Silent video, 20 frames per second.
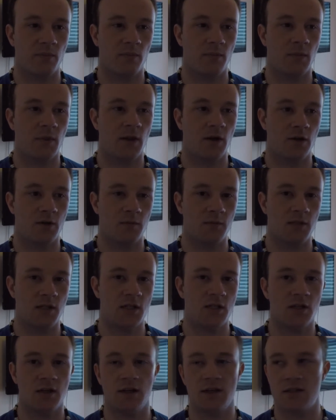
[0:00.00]
Long
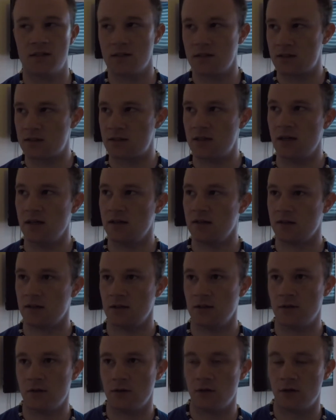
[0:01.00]
Beach. I guess it's
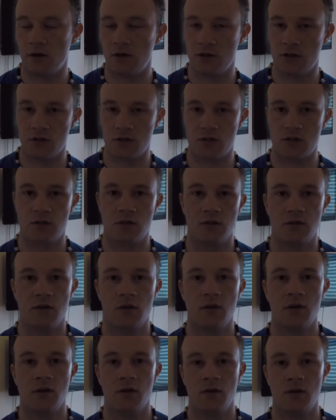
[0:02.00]
technically their largest.
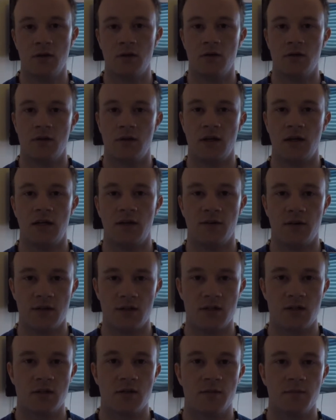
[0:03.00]

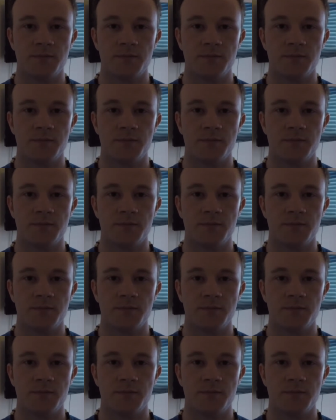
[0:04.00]
Anyways,